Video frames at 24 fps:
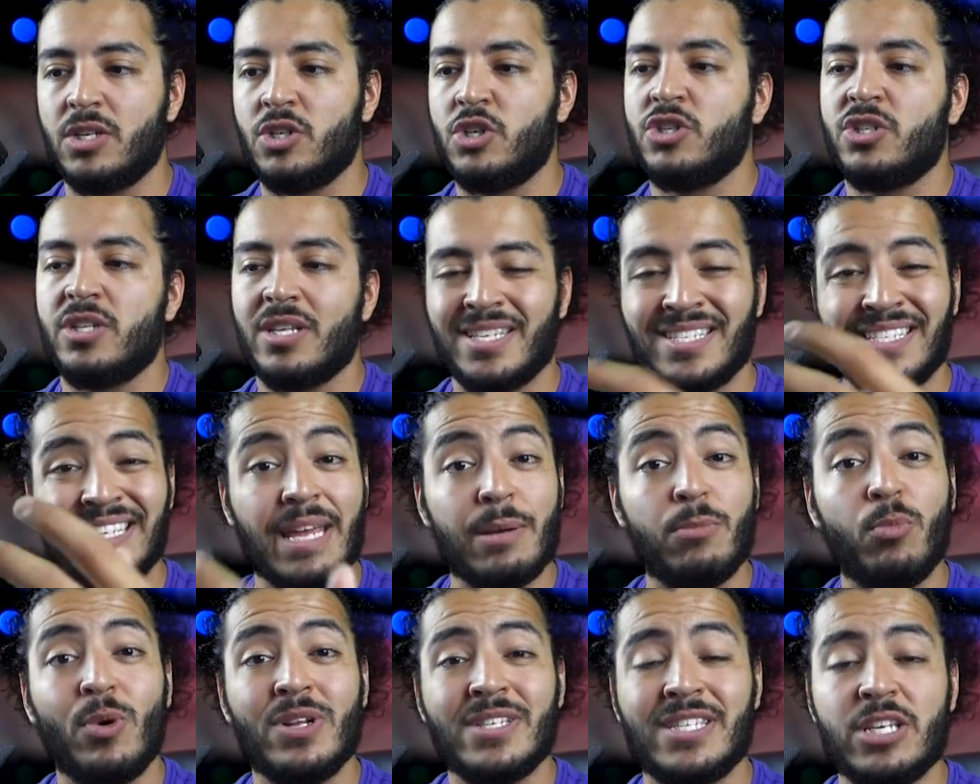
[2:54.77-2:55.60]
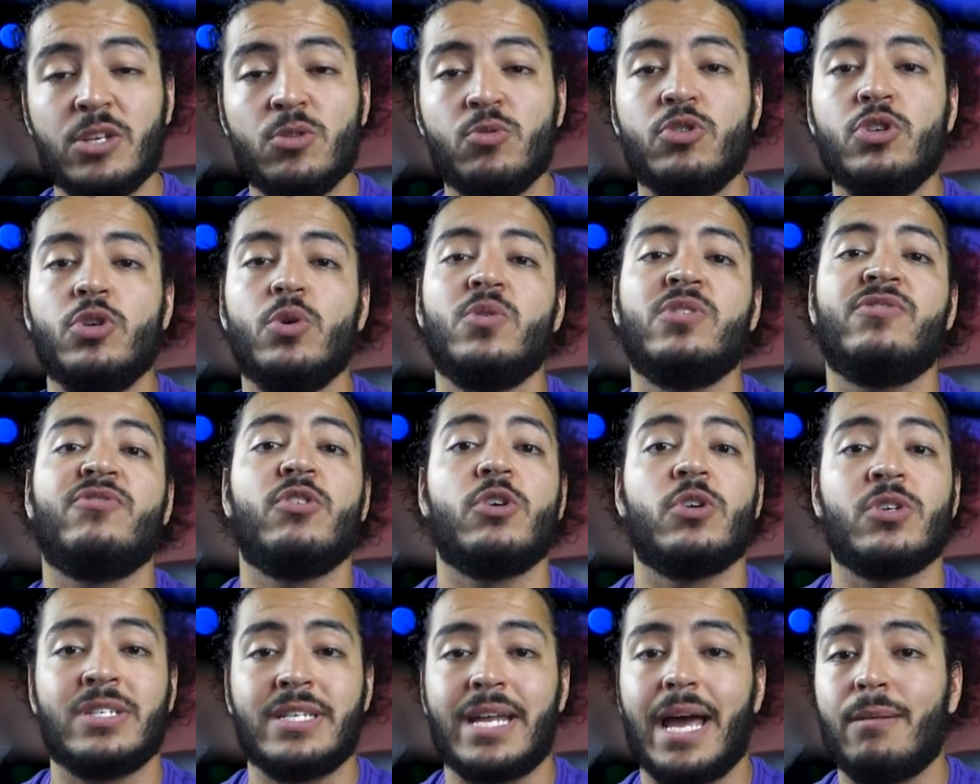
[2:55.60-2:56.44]
just the same ones that you use for
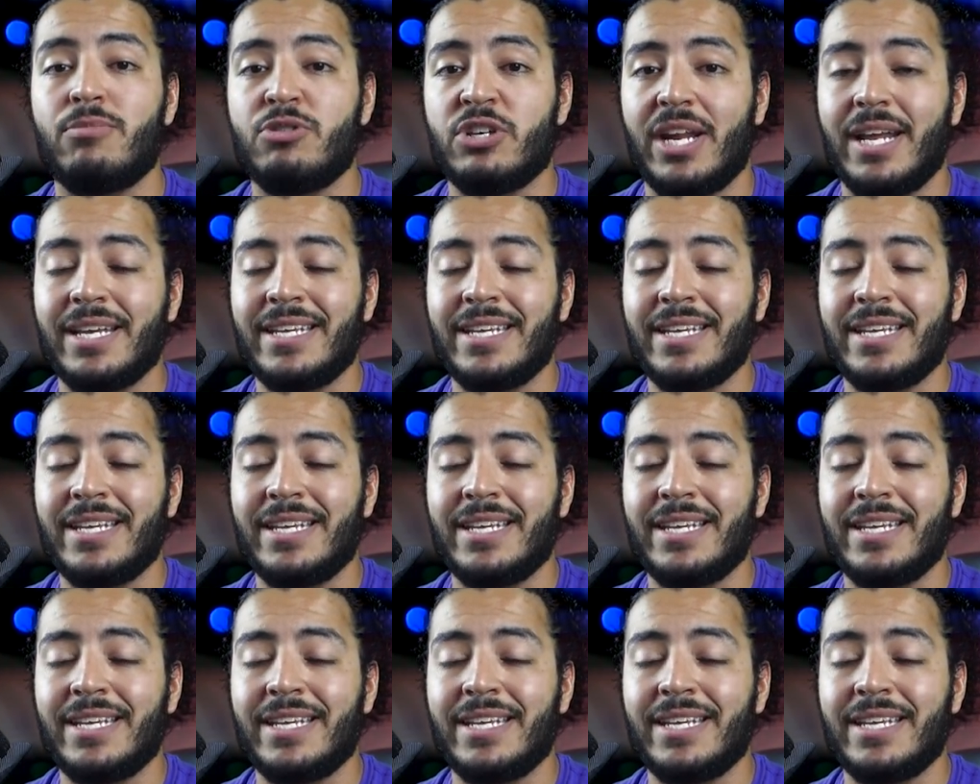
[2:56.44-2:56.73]
your Snapchat